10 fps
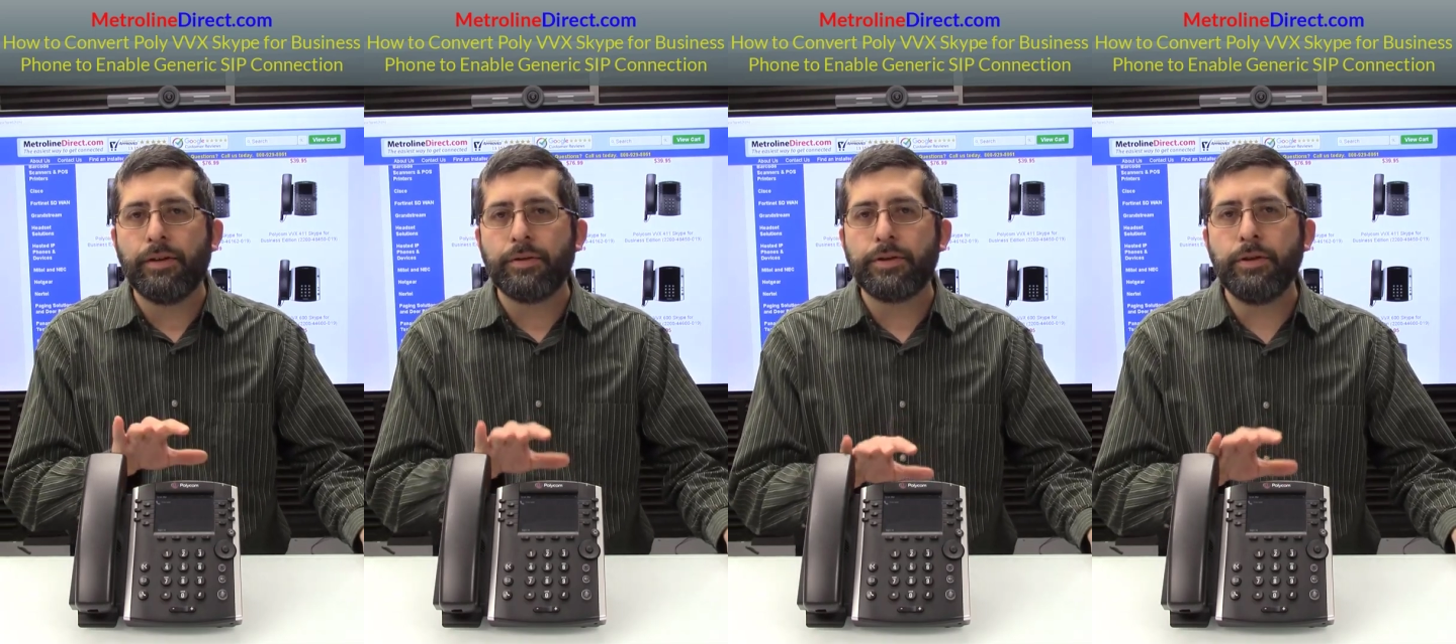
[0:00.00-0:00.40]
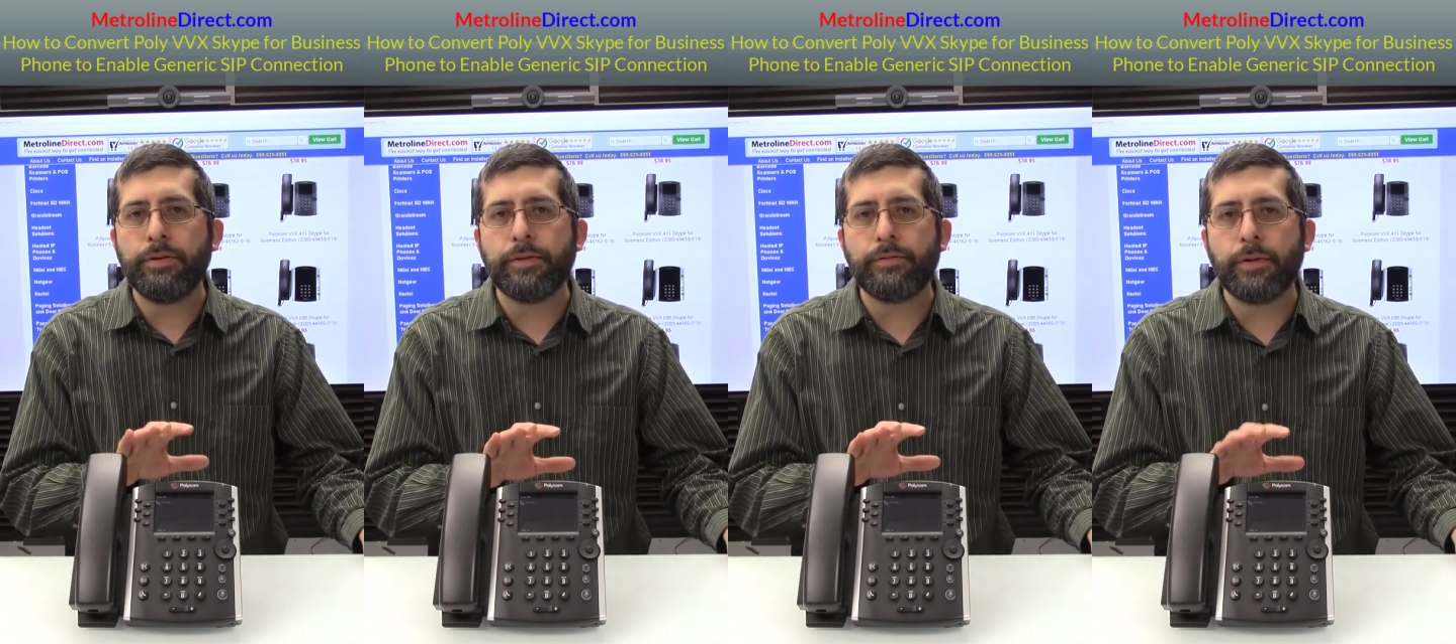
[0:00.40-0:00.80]
There's two
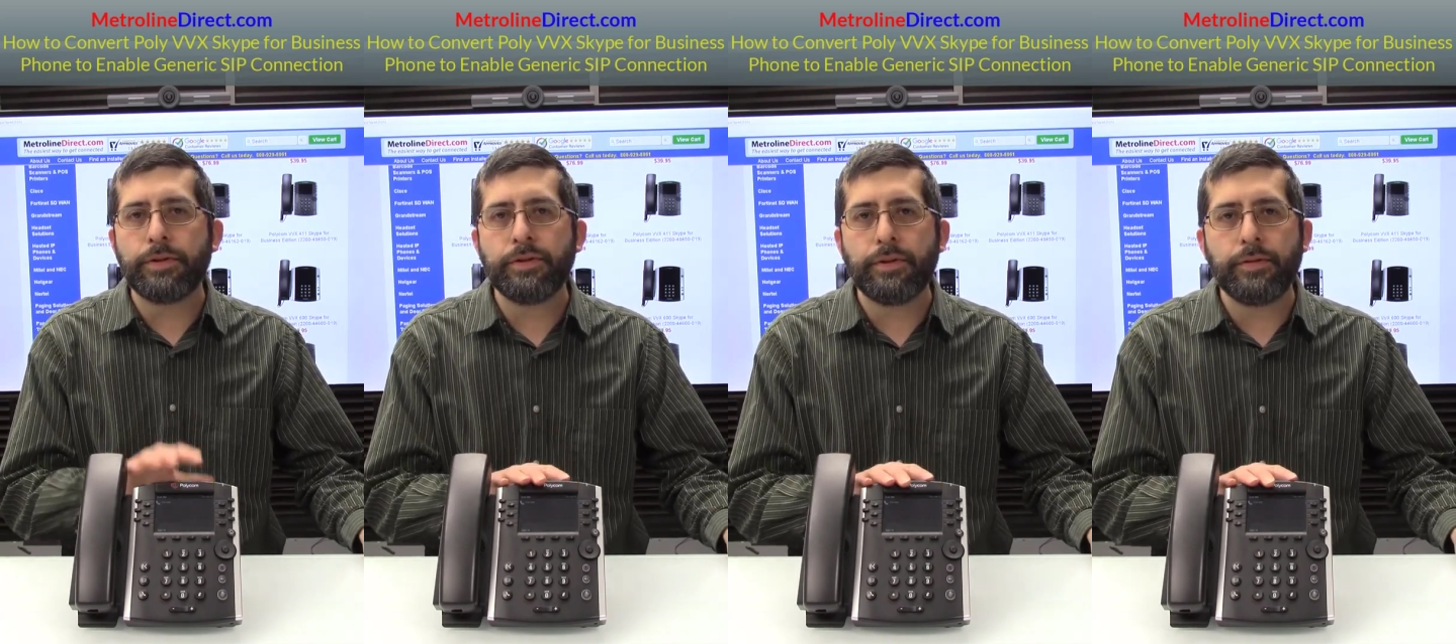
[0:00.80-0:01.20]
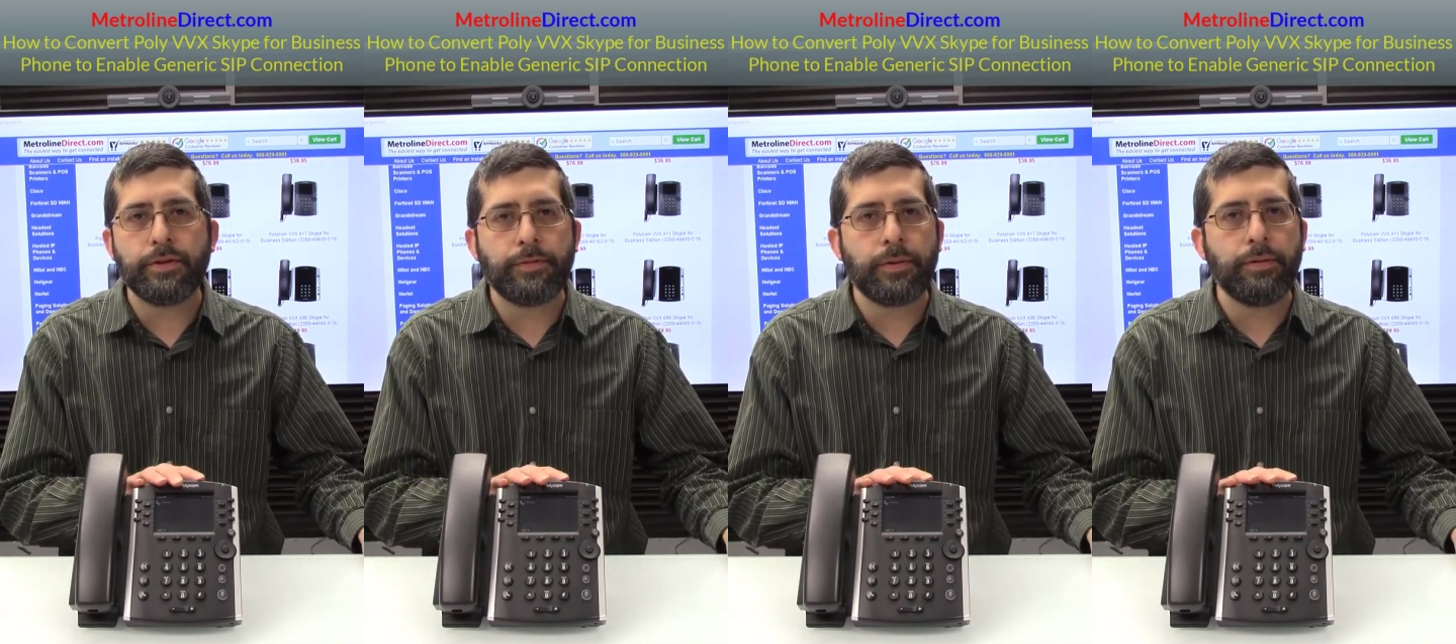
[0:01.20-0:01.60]
different versions of
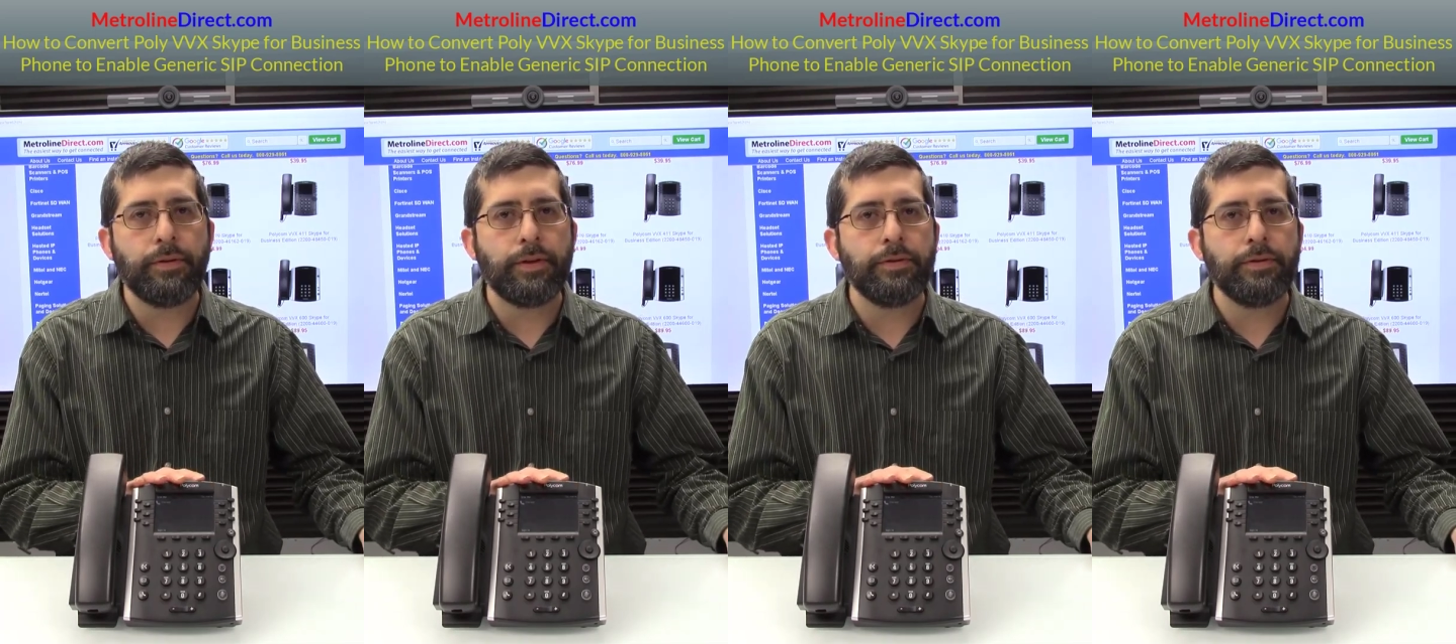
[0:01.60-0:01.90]
this phone.